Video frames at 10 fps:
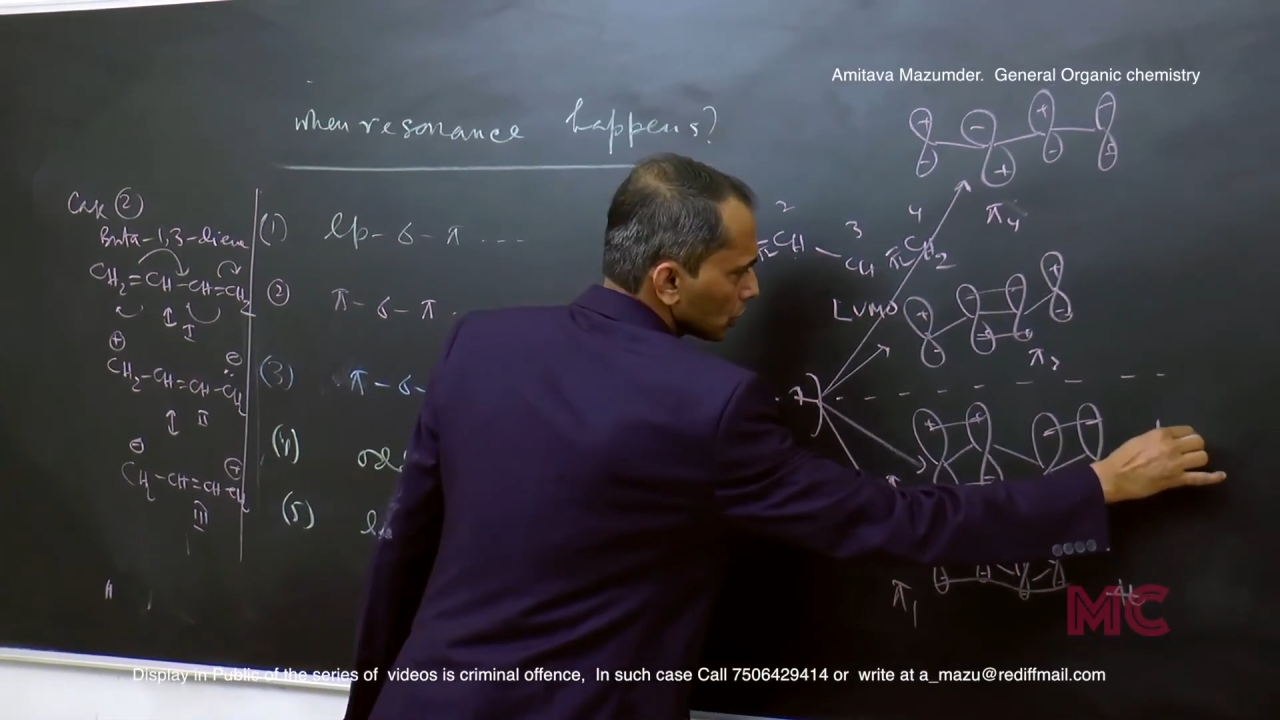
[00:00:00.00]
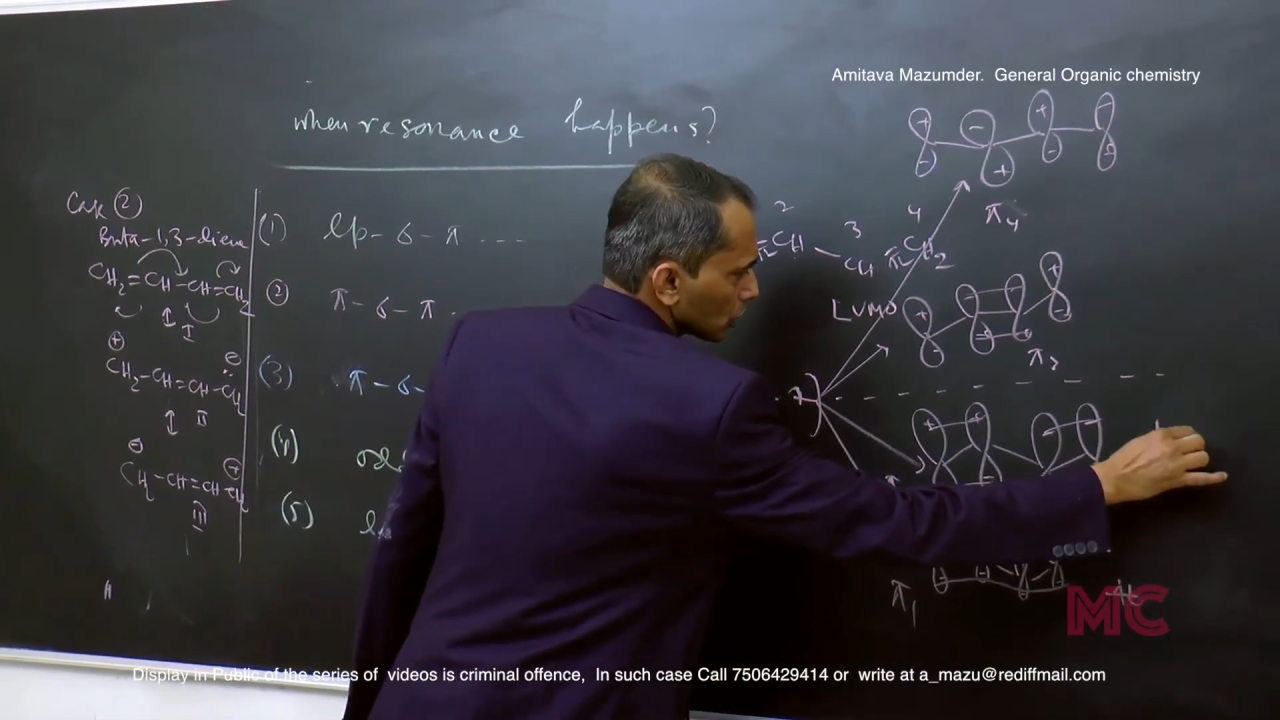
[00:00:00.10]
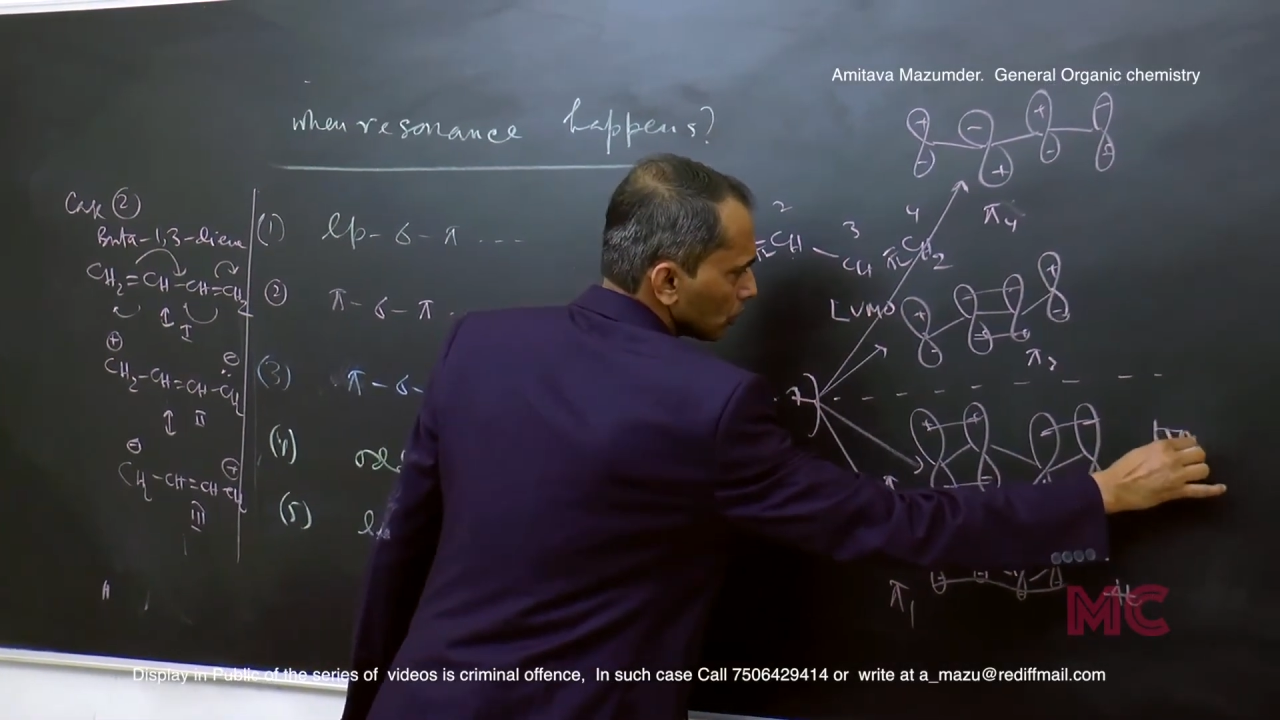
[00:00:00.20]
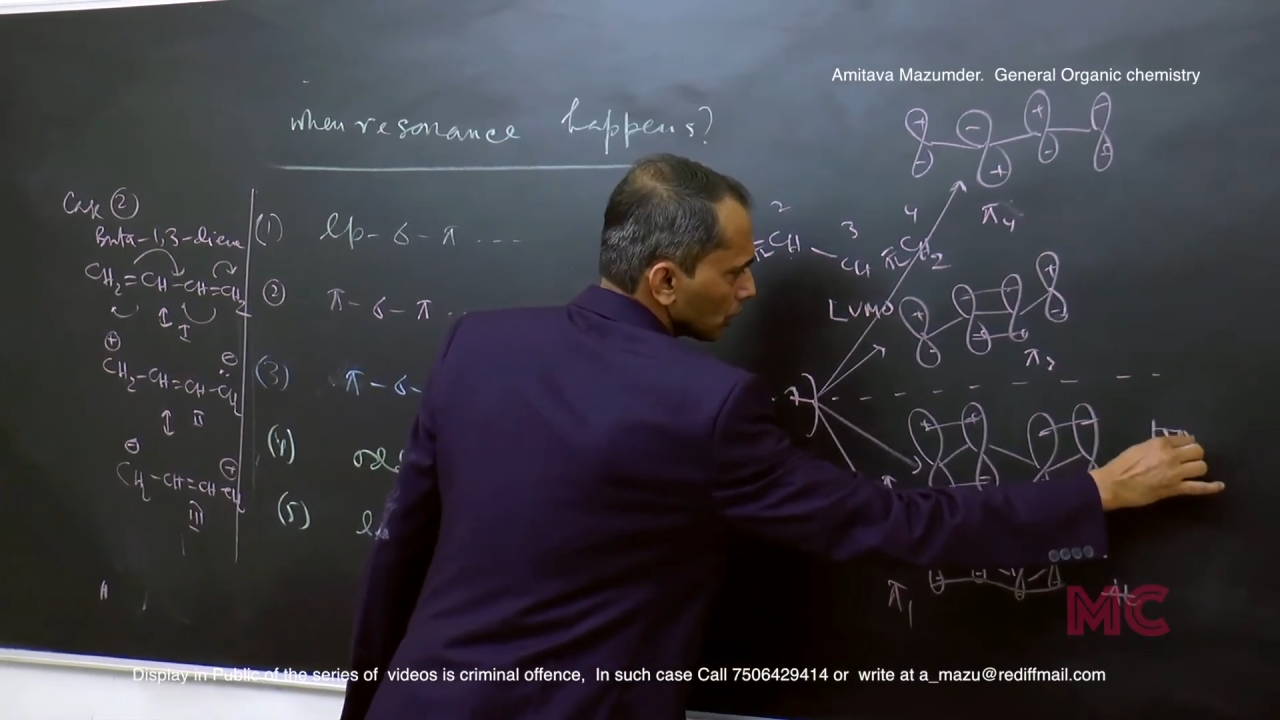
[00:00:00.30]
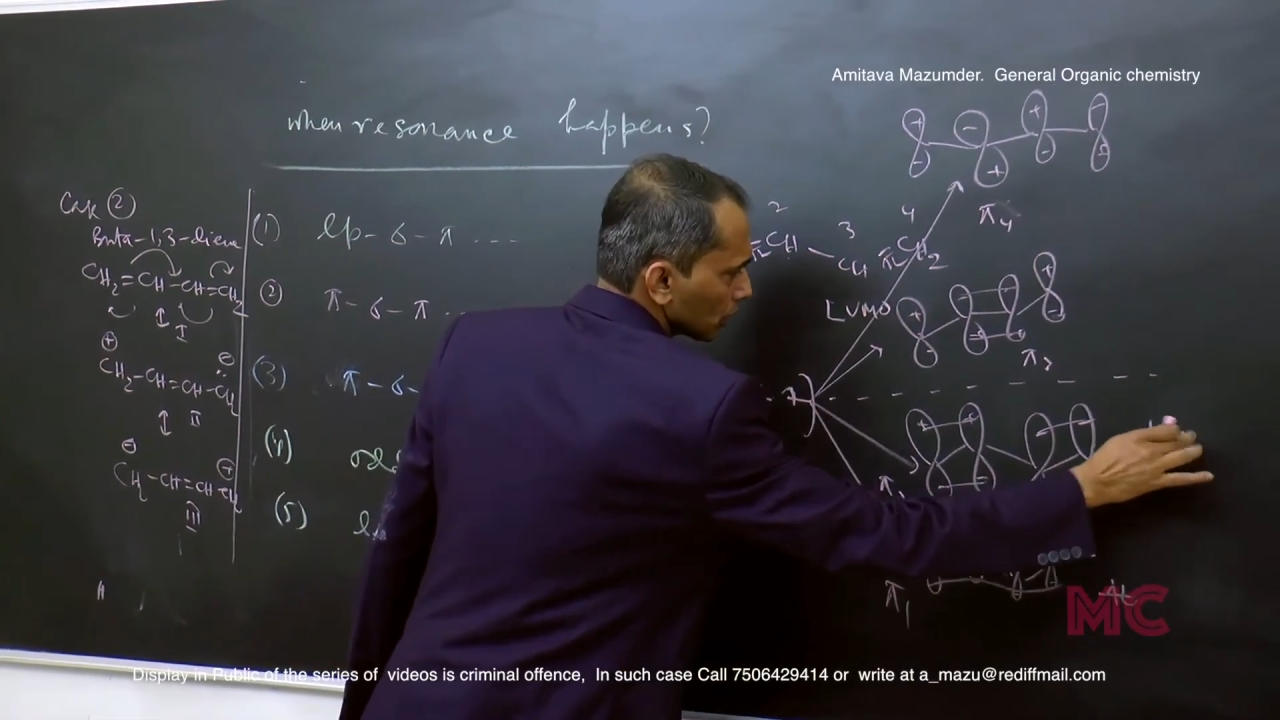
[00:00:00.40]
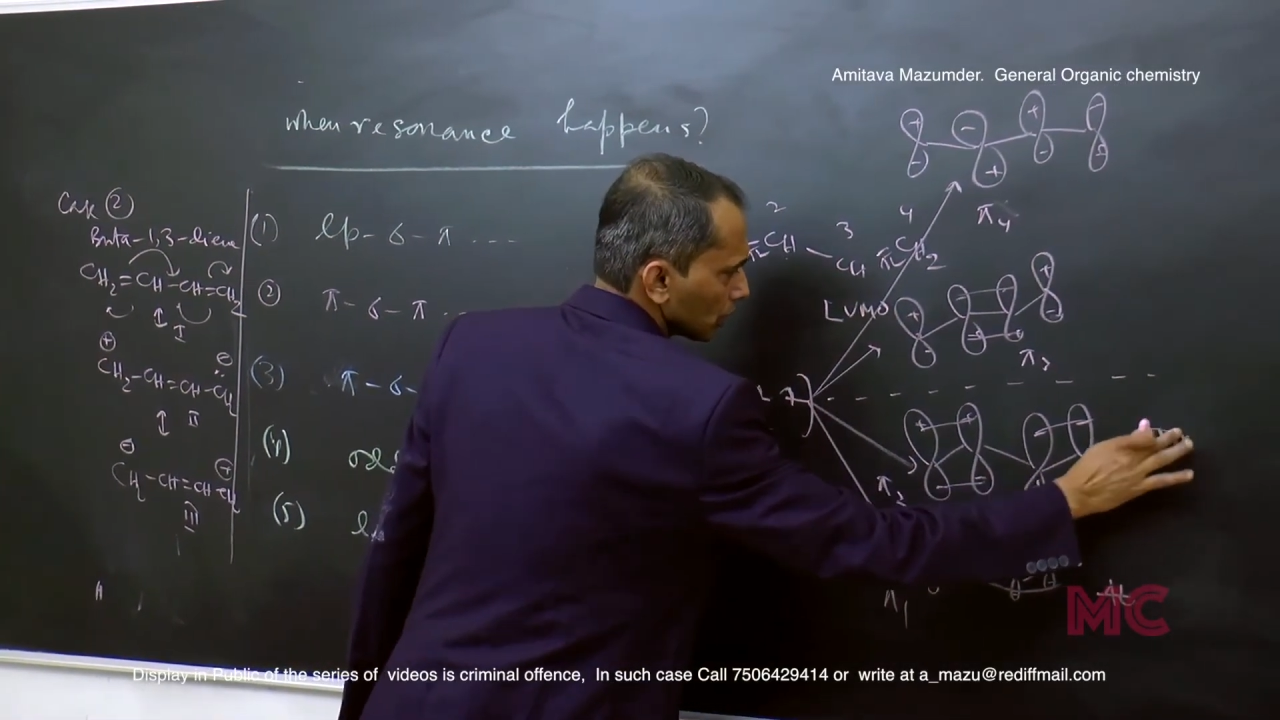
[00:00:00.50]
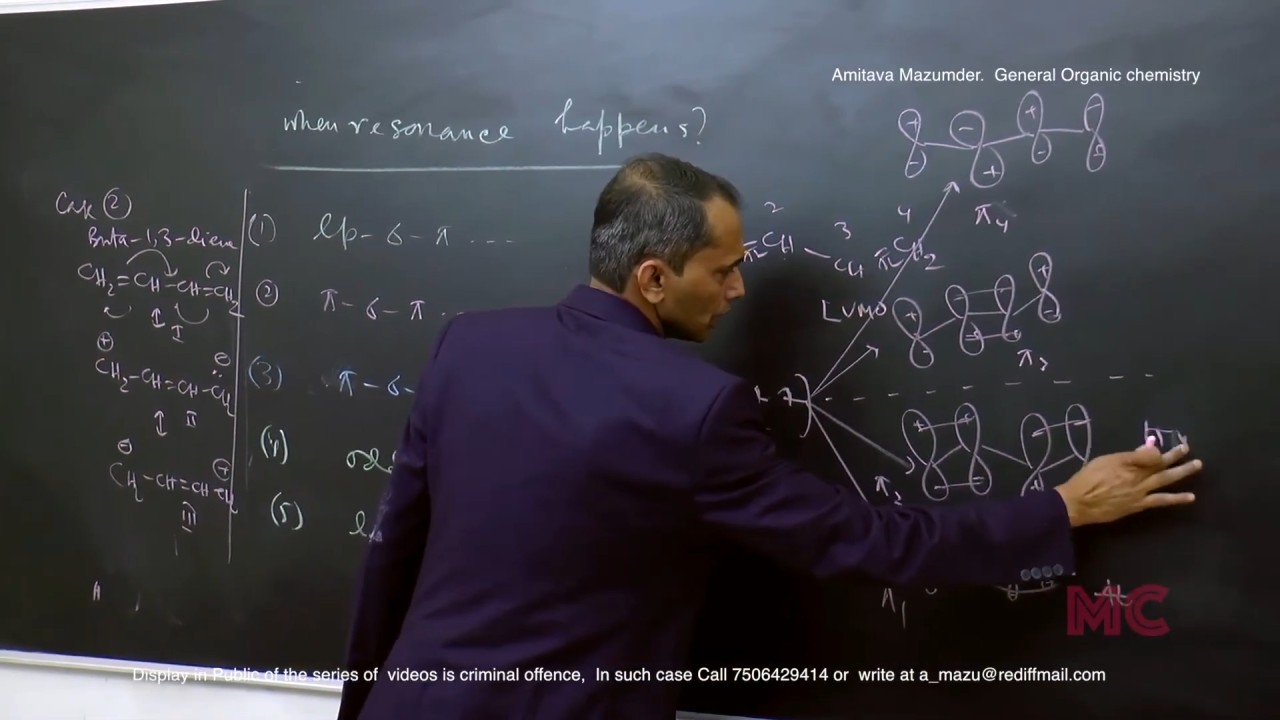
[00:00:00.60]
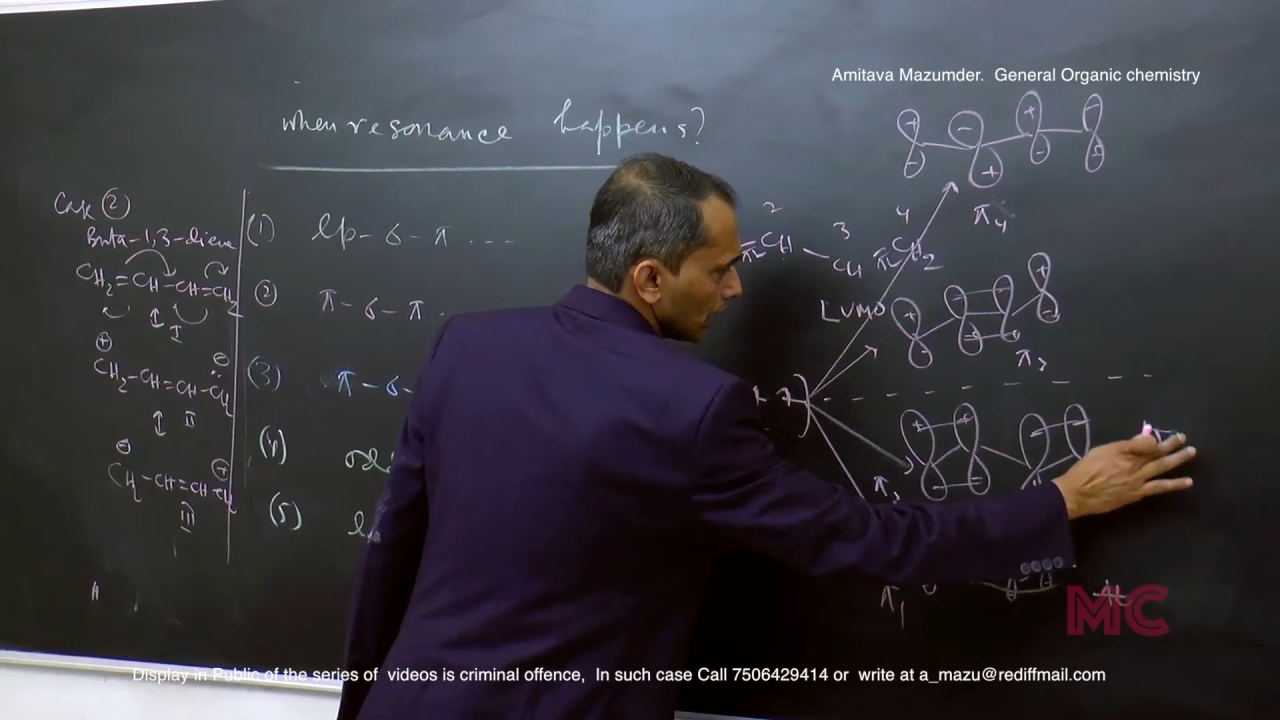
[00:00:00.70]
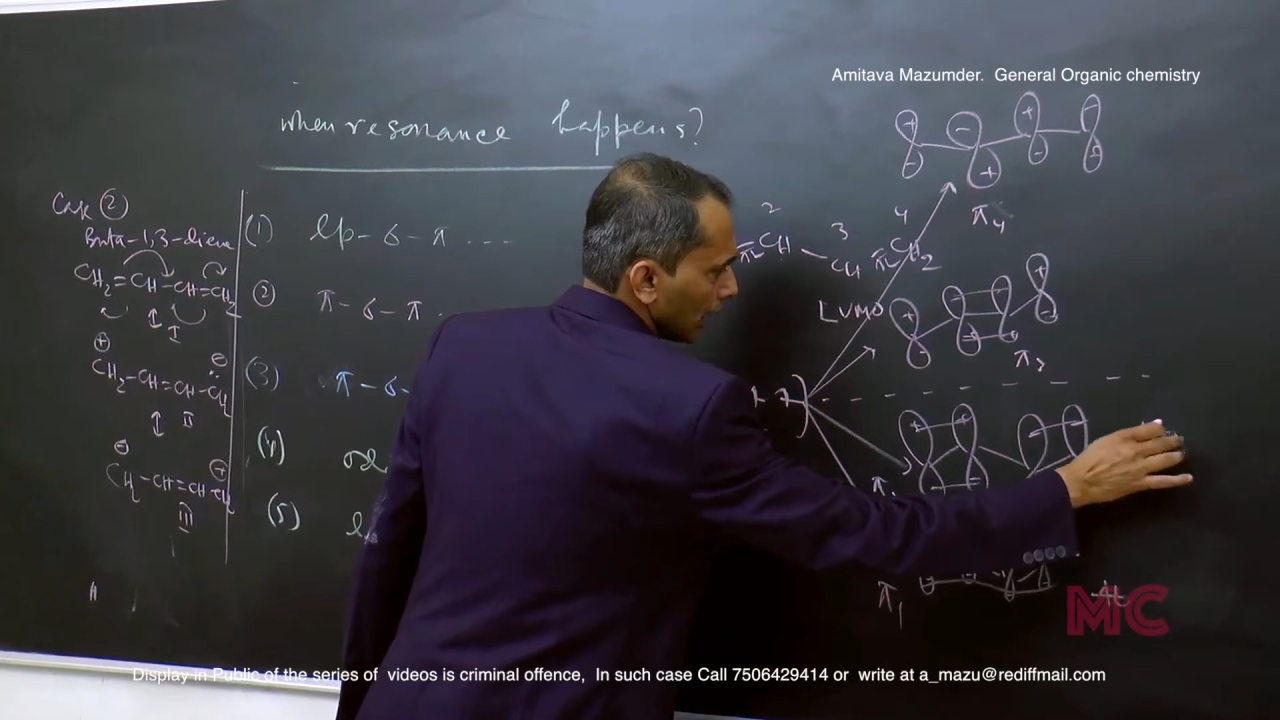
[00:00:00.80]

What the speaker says: situation